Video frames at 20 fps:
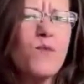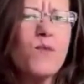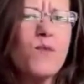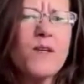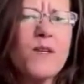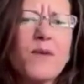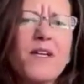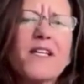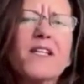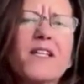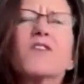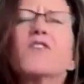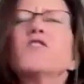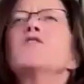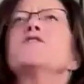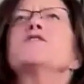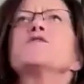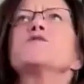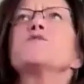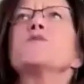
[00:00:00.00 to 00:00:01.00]
what did we
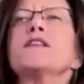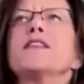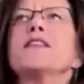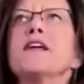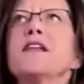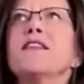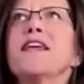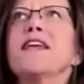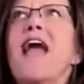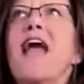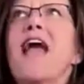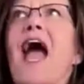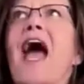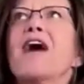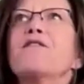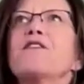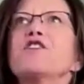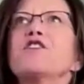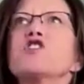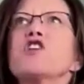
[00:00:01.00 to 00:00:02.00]
learn this week that the
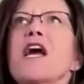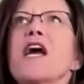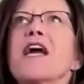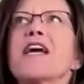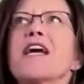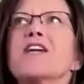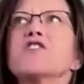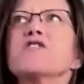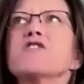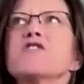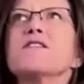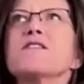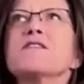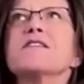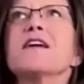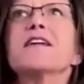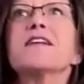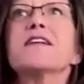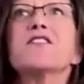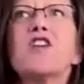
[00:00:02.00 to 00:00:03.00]
average age of the
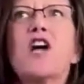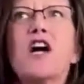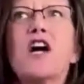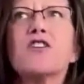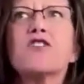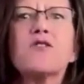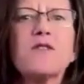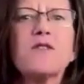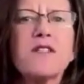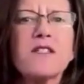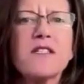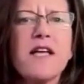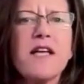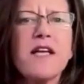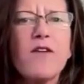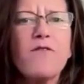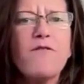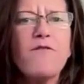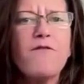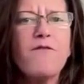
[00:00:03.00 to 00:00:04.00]
selling doctor is
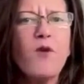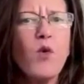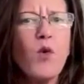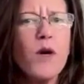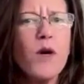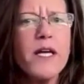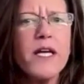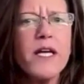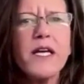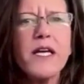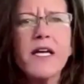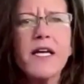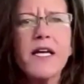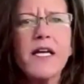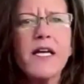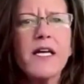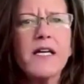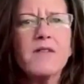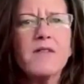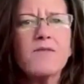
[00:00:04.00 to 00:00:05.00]
now
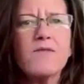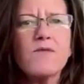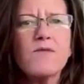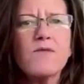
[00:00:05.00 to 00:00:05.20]
forty